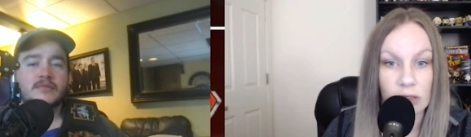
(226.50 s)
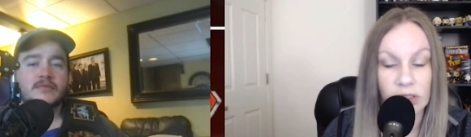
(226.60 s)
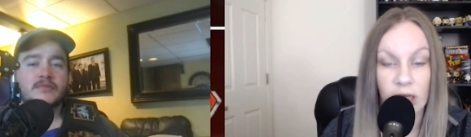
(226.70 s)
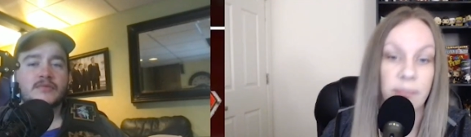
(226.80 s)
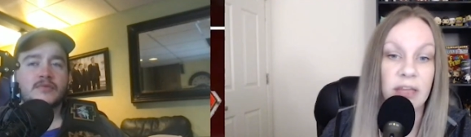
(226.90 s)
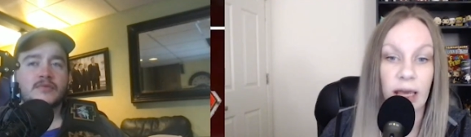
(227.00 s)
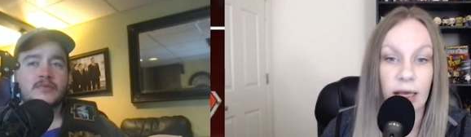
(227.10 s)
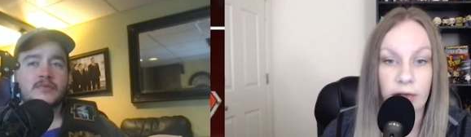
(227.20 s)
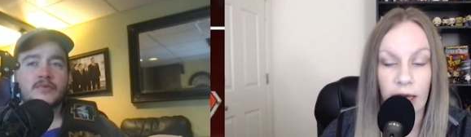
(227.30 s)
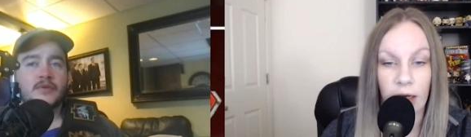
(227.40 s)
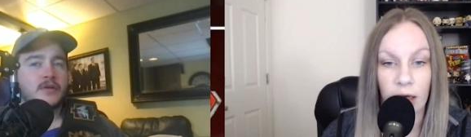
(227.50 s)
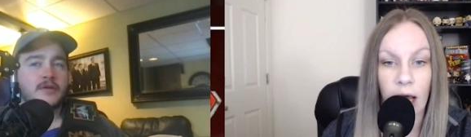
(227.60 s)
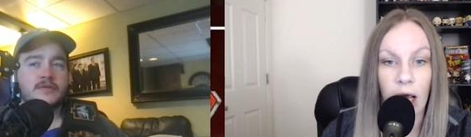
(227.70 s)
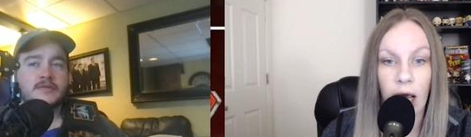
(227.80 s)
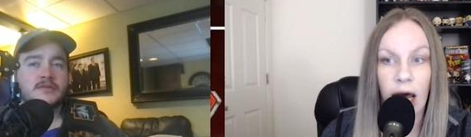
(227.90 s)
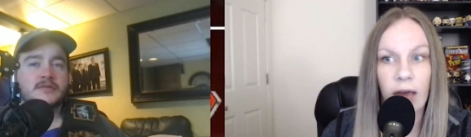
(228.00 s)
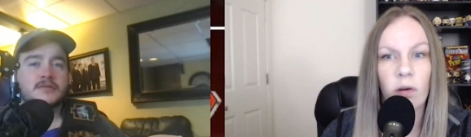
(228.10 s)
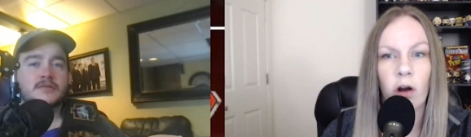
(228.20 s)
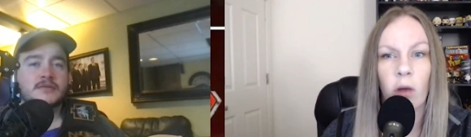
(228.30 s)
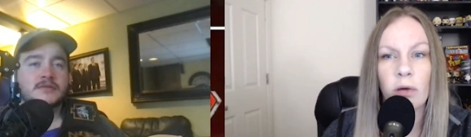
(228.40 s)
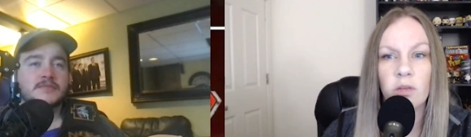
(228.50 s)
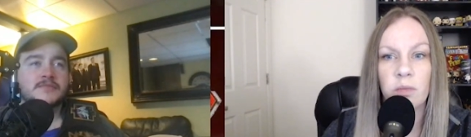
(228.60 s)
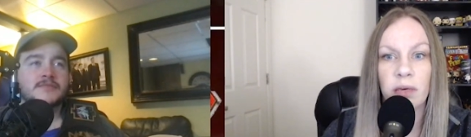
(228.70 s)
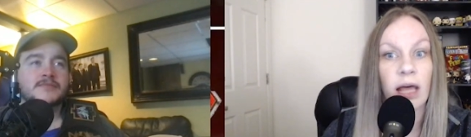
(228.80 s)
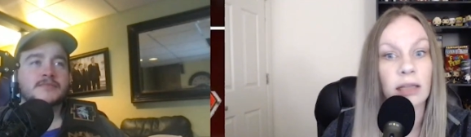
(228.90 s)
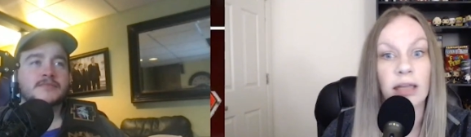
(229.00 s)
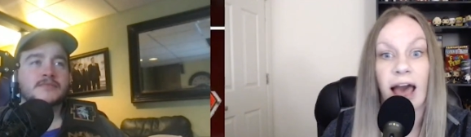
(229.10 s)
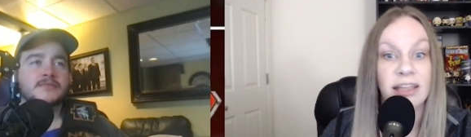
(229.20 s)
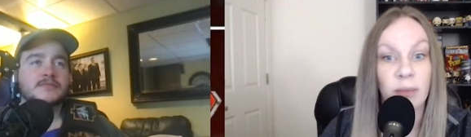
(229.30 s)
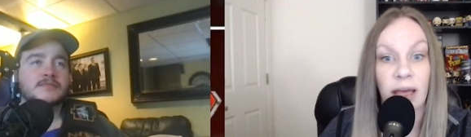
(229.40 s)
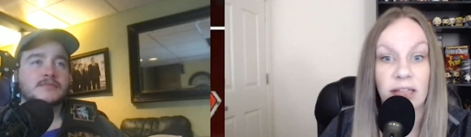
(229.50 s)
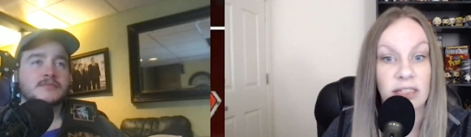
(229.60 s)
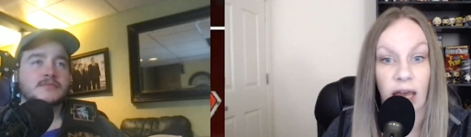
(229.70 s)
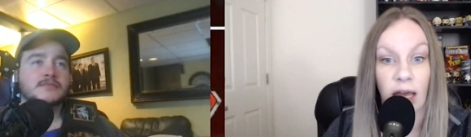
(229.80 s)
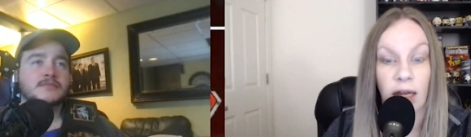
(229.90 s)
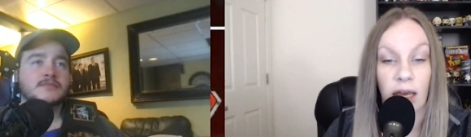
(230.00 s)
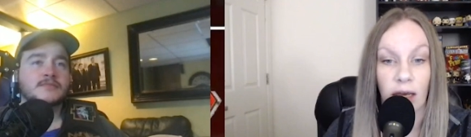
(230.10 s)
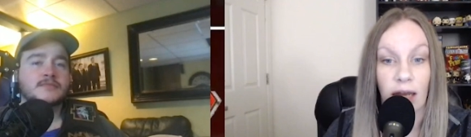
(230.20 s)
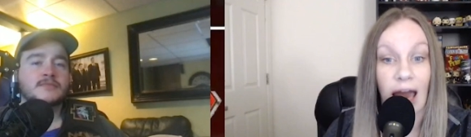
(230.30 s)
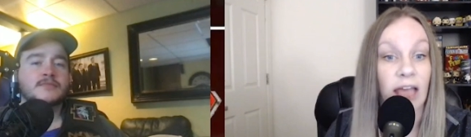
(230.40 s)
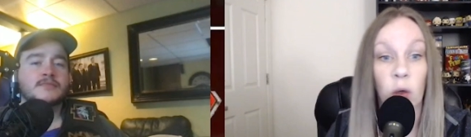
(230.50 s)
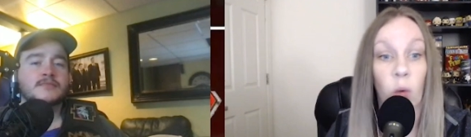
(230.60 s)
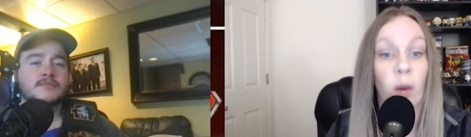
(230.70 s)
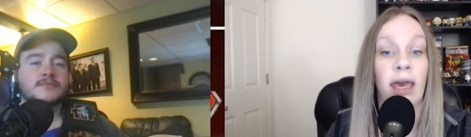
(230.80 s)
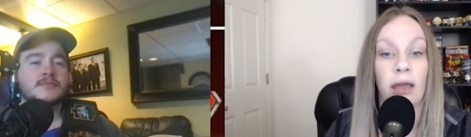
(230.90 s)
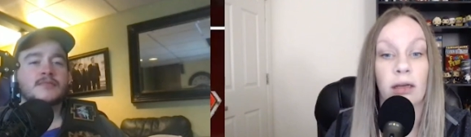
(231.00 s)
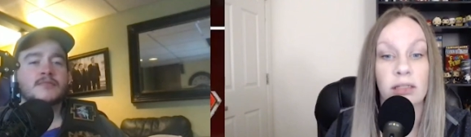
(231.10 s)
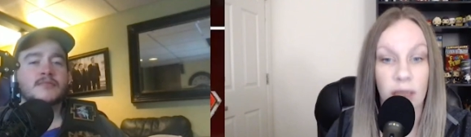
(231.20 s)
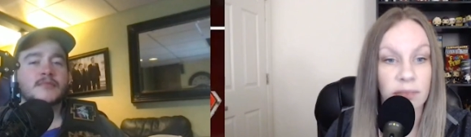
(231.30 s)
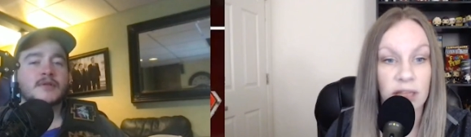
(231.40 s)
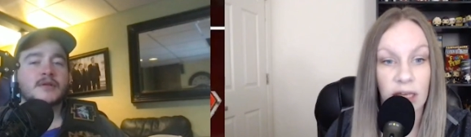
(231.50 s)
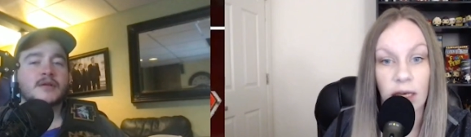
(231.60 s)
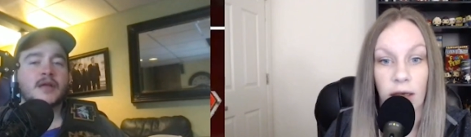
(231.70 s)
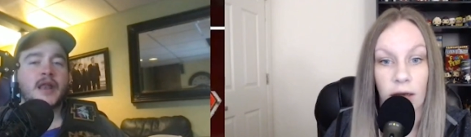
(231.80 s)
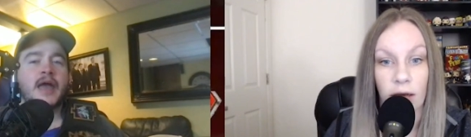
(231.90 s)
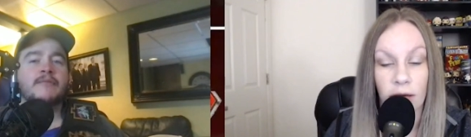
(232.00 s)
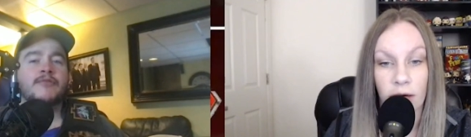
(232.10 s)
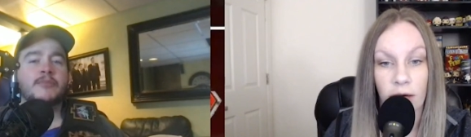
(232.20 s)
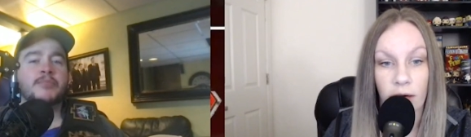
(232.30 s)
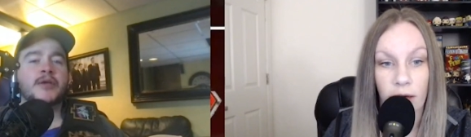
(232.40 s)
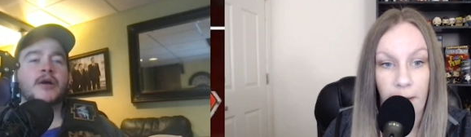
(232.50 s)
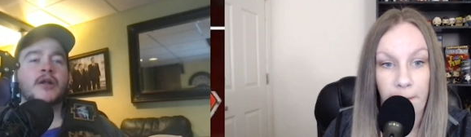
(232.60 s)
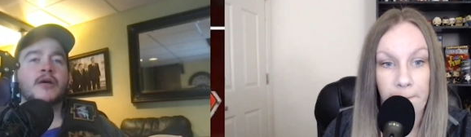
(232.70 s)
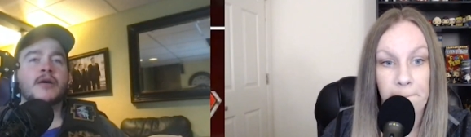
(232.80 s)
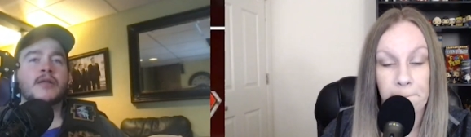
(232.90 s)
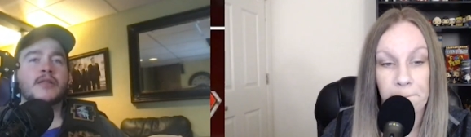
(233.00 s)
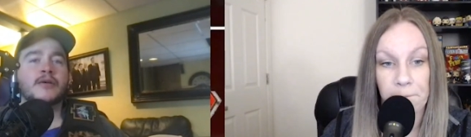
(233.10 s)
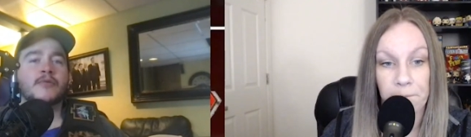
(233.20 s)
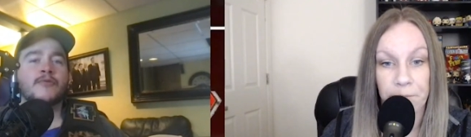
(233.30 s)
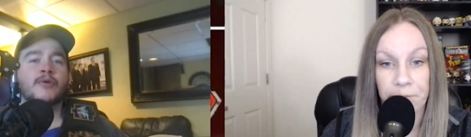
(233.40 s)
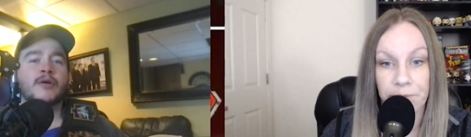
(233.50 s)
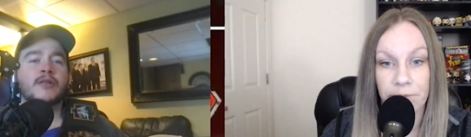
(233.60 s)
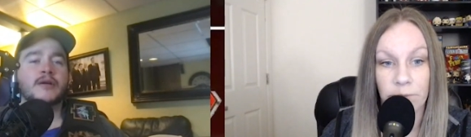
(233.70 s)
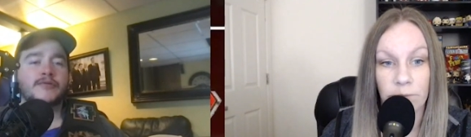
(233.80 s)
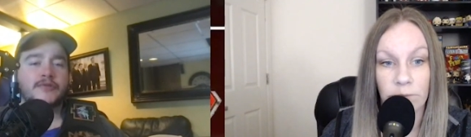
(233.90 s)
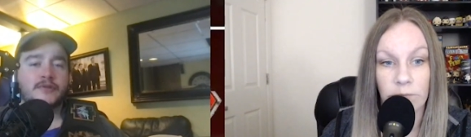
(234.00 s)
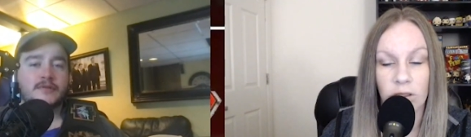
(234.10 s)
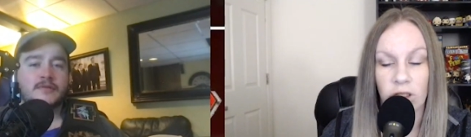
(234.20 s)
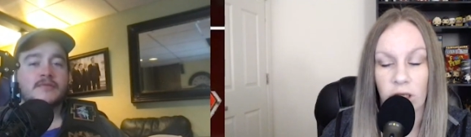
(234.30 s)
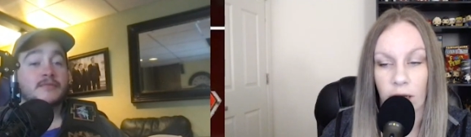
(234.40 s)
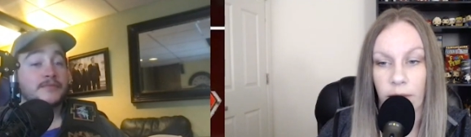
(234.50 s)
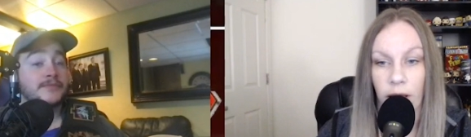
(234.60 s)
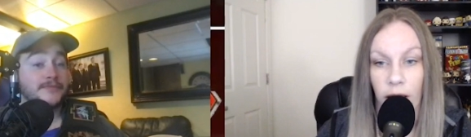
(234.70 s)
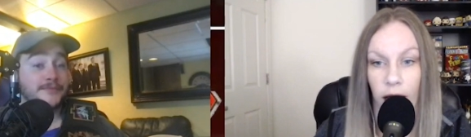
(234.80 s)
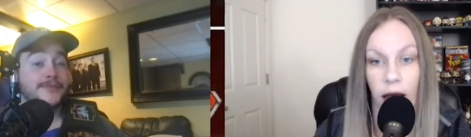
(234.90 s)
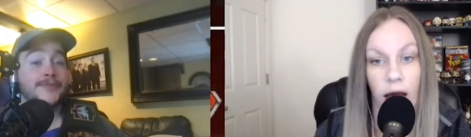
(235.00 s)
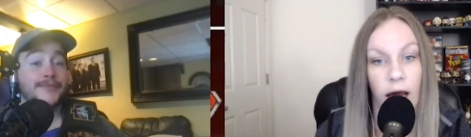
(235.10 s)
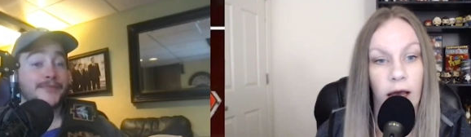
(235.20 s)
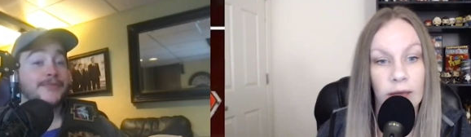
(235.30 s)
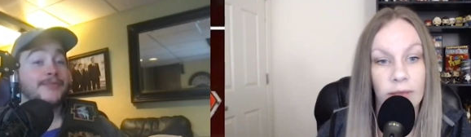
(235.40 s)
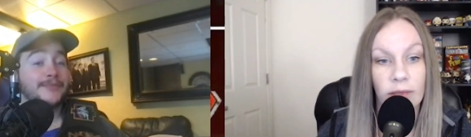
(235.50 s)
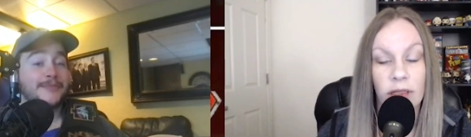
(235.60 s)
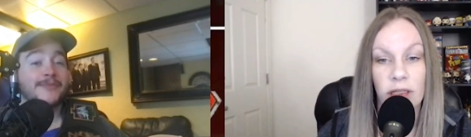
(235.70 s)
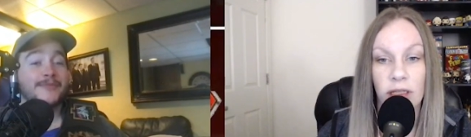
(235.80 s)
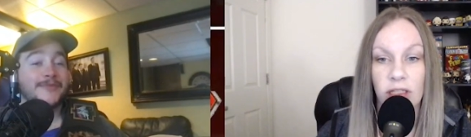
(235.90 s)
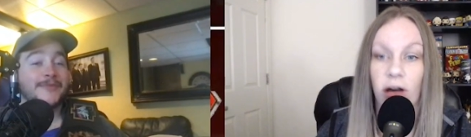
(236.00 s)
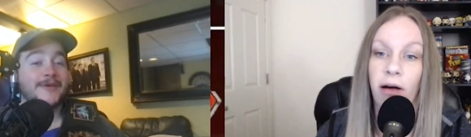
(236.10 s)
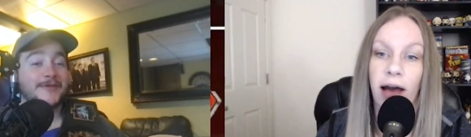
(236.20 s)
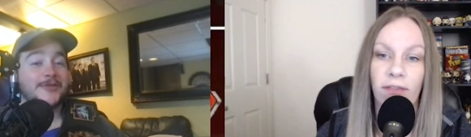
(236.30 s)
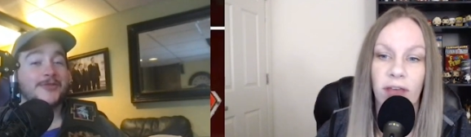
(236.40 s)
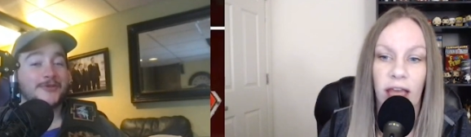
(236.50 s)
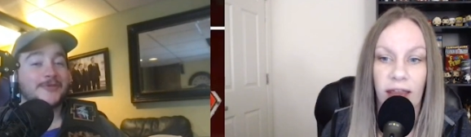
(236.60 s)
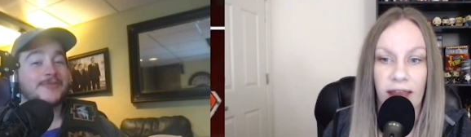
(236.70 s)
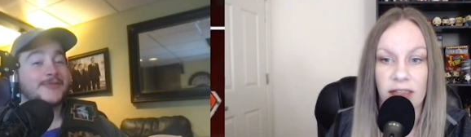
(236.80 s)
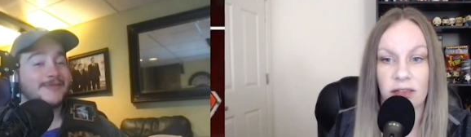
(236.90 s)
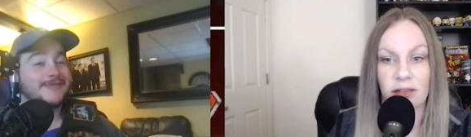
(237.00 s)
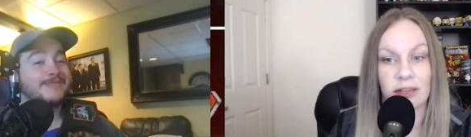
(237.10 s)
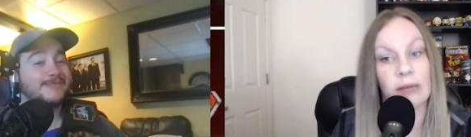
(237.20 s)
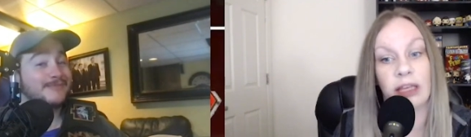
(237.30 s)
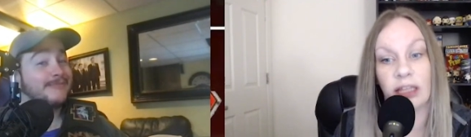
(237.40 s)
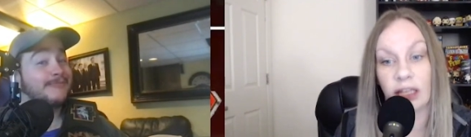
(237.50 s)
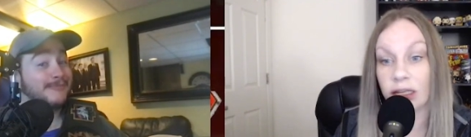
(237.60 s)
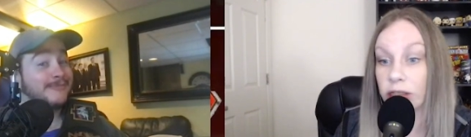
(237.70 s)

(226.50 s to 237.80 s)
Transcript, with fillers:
Speaker 1: or something. Like I would almost be a last man standing, and I quit something.
Speaker 2: MVP on a forklift.
Speaker 1: Shut up. Um, so I feel like that's something that they'll